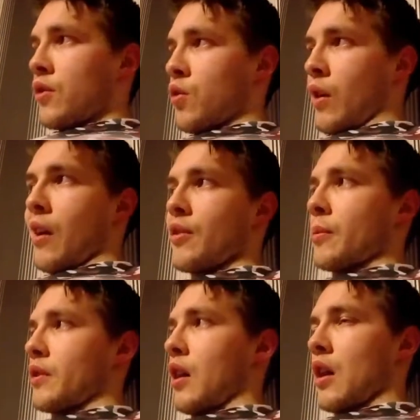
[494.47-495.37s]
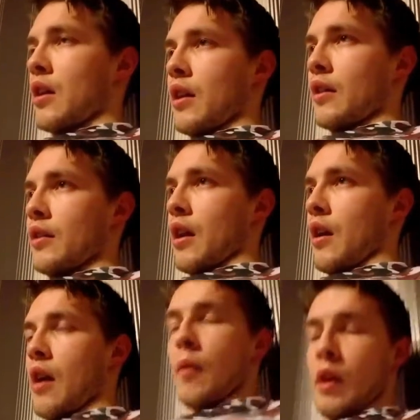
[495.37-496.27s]
to an asthma attack, and
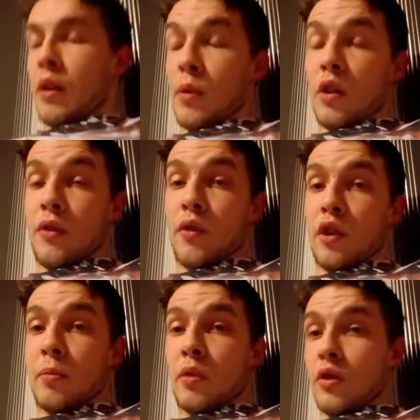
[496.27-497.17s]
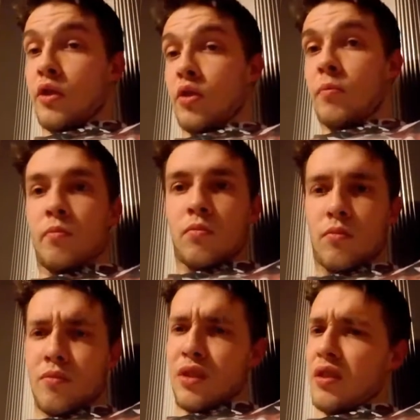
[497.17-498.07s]
I kind of went off the rails because, you know,
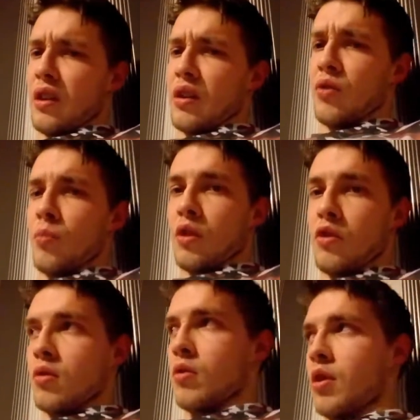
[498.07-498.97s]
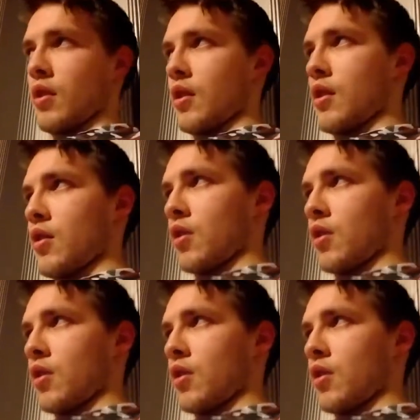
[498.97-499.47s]
missing the guy so much, you